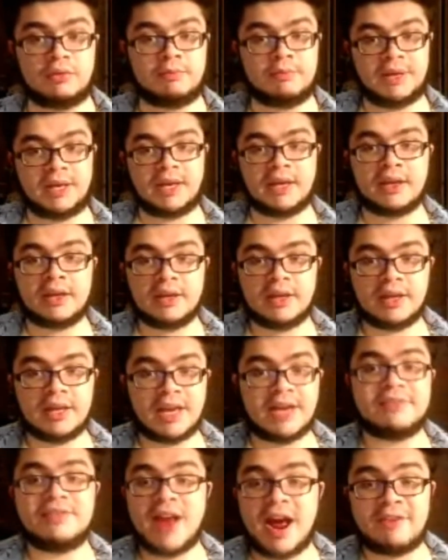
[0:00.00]
would be
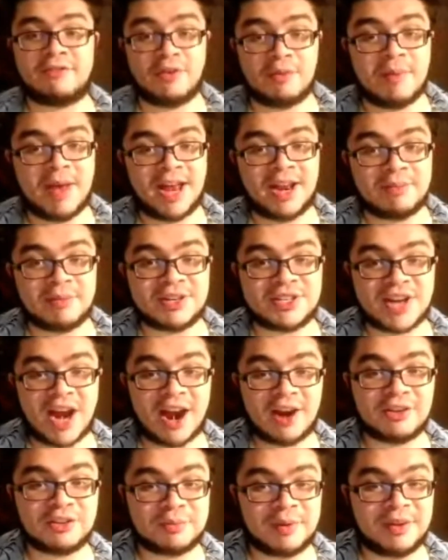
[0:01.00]
if not for Manny
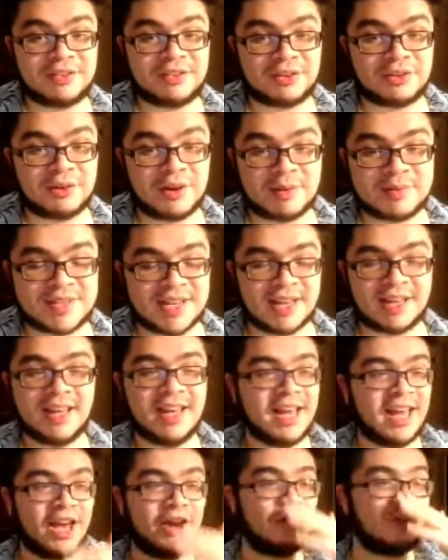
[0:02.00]
Machado, is basically what I'm saying.
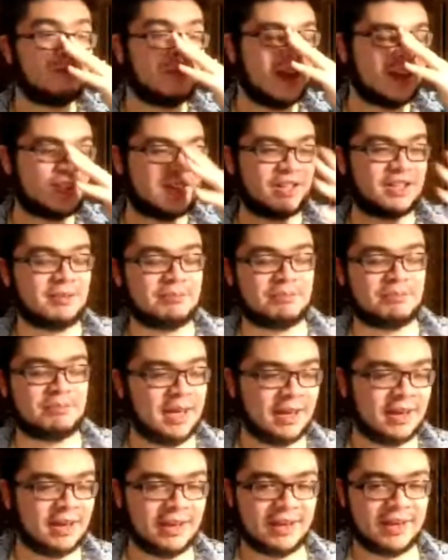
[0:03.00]
It would basically
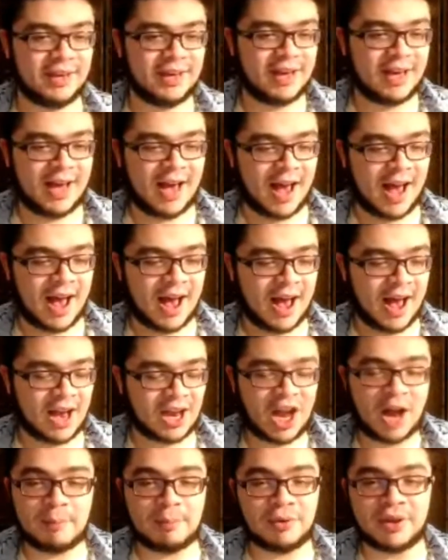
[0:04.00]
be a
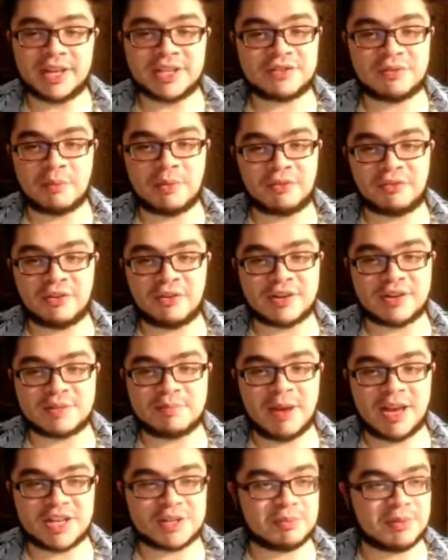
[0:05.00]
couple hits from the first
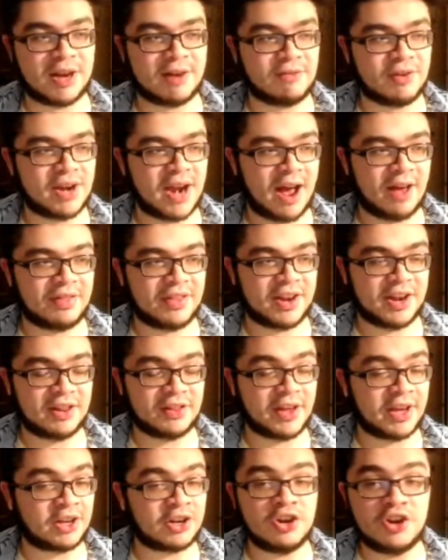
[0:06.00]
baseman every now and then, and
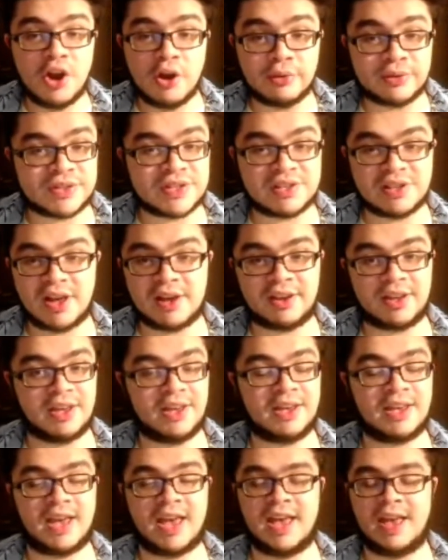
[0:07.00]
like no
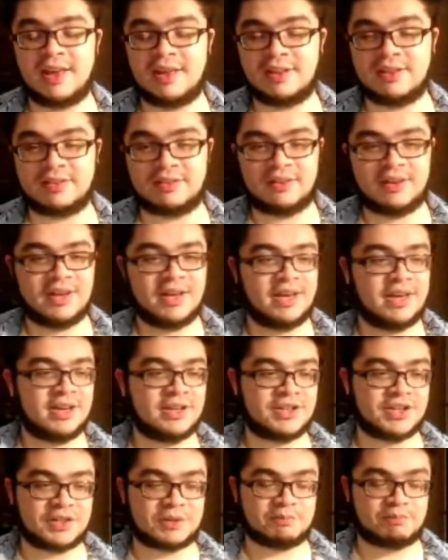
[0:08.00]
slugging and
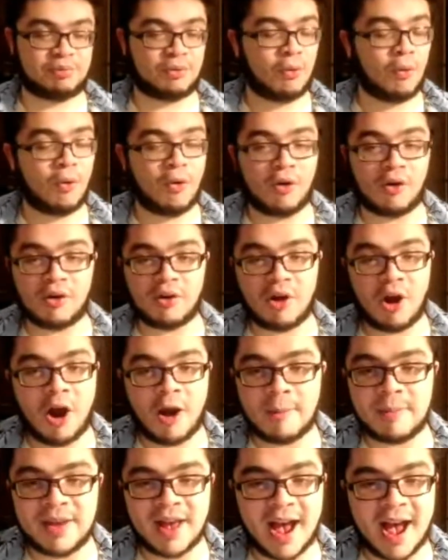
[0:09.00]
just poor
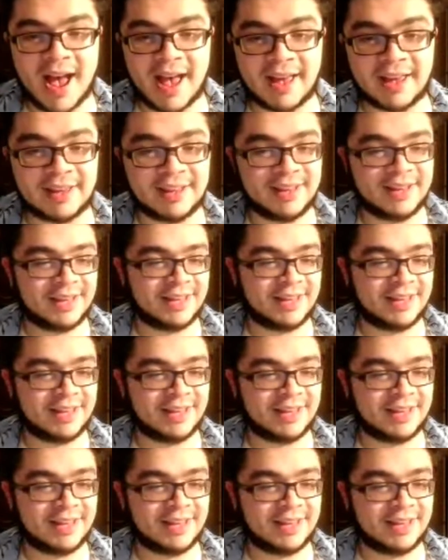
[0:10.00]
RBI